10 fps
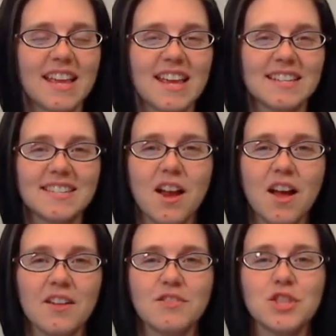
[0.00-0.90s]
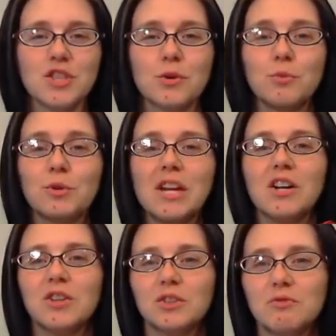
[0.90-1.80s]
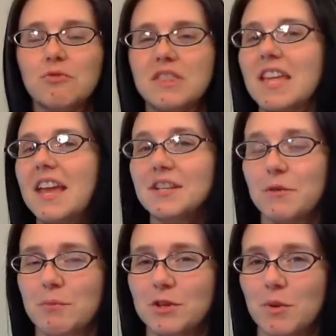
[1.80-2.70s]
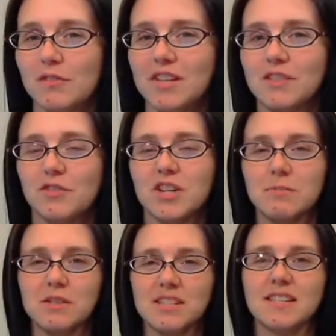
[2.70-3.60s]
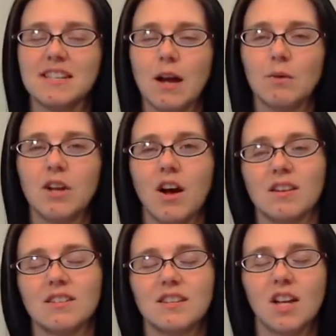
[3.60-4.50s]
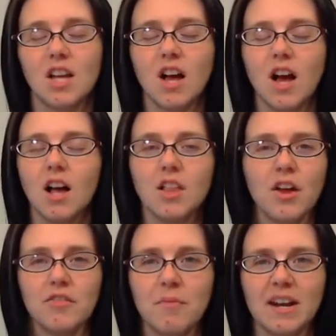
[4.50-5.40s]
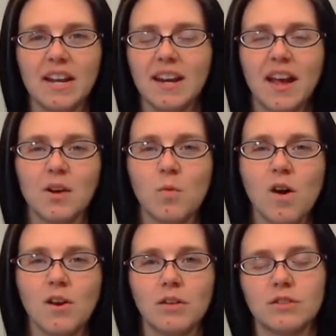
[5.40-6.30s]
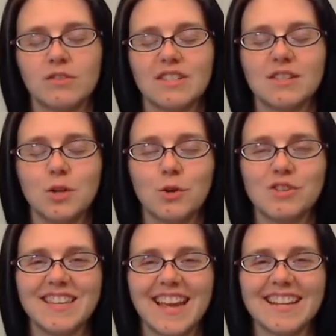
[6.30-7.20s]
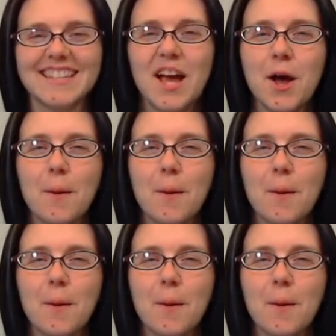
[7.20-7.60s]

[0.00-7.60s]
It's not the real things from the 12 Days of Christmas, because that would cost a lot of money, and I don't want all those things,